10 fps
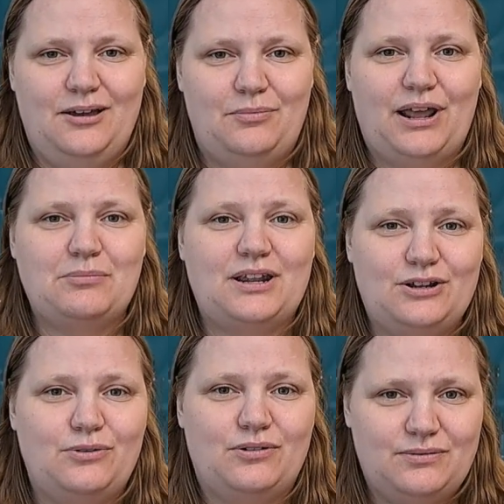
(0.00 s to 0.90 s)
But I'm going
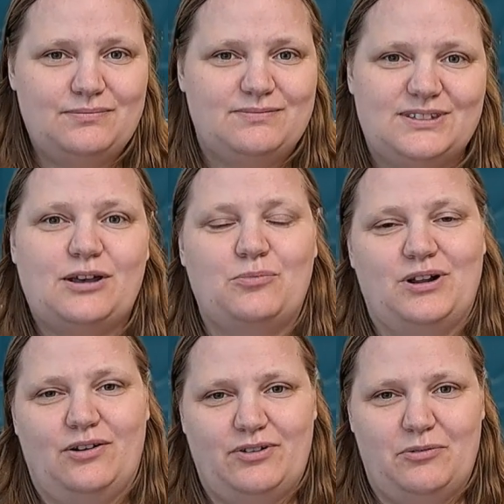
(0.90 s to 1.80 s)
to do
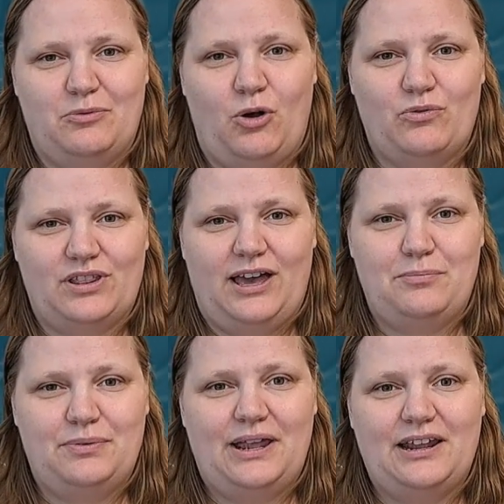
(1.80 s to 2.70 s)
somewhat of an
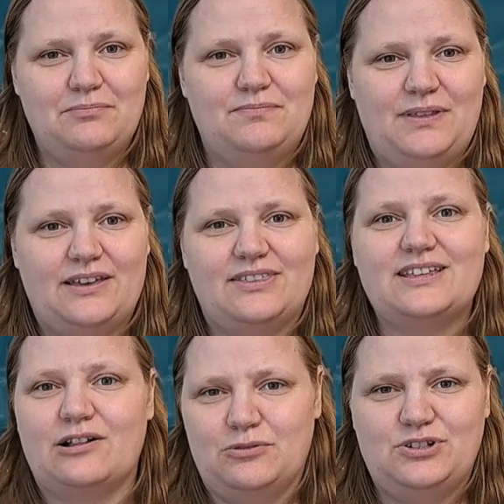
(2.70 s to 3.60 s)
overlap, and I
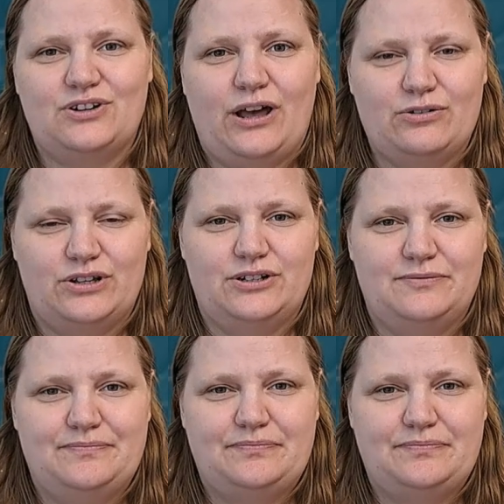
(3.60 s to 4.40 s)
think it'll turn out good.